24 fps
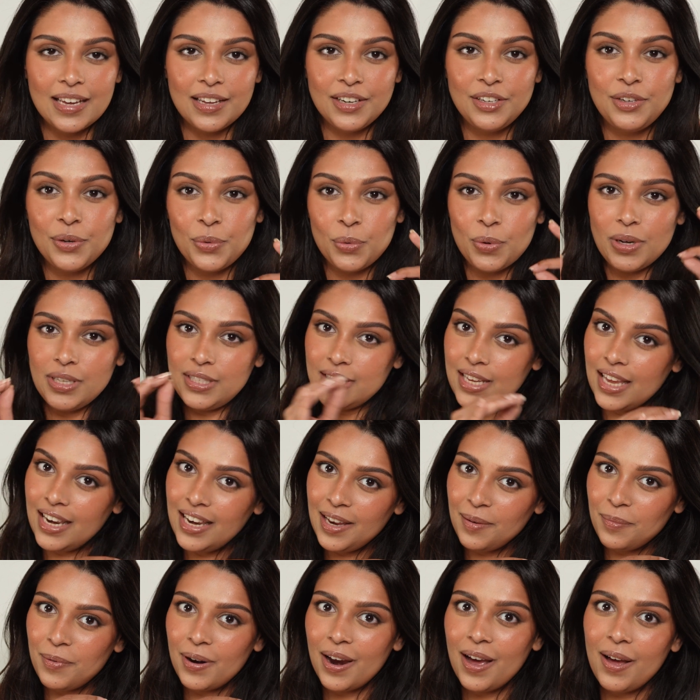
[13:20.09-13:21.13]
do a
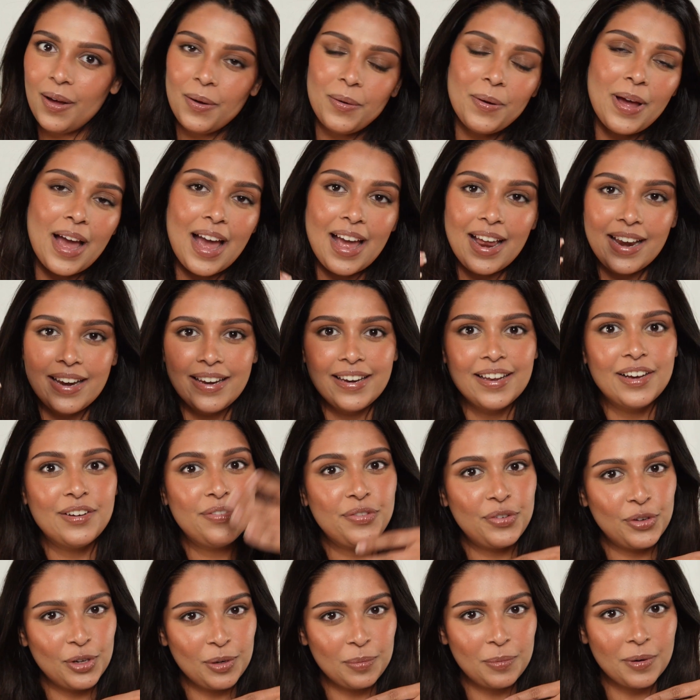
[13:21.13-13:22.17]
skinny brow and a
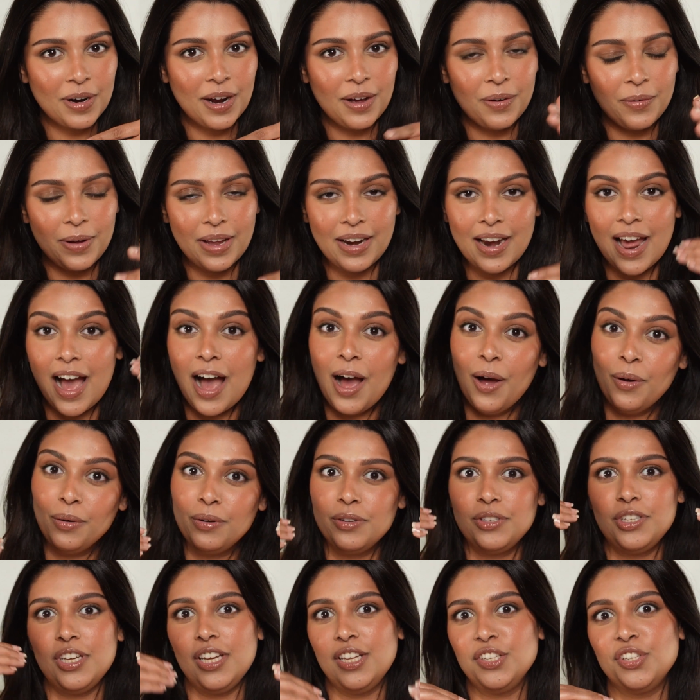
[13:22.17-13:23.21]
full brow, and how to
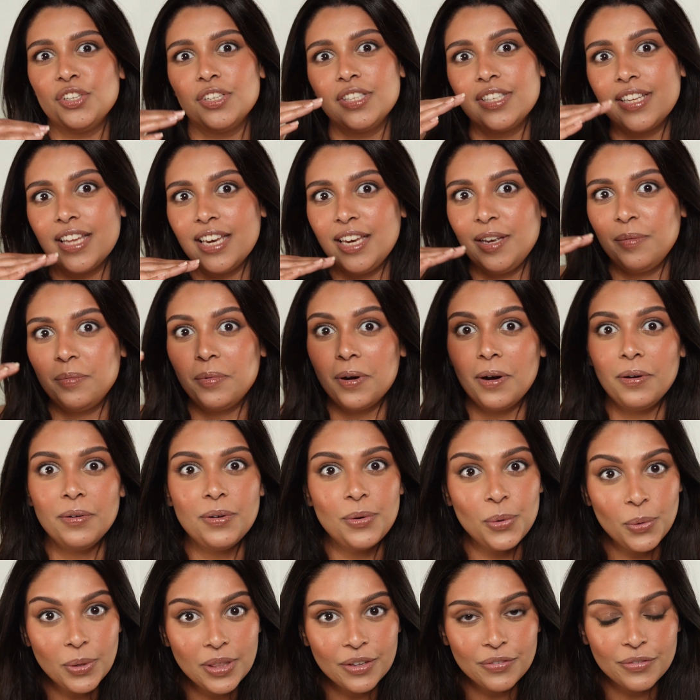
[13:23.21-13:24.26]
change a skinny brow
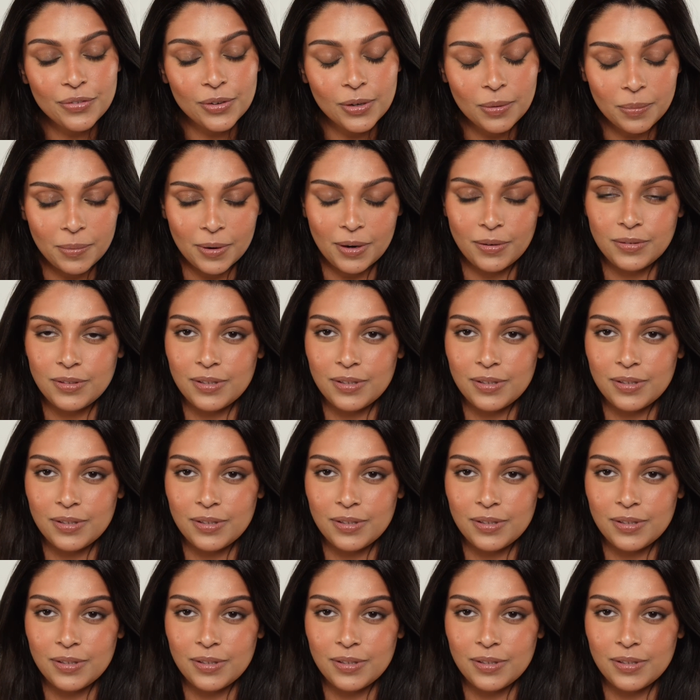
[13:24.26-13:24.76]
to the full brow.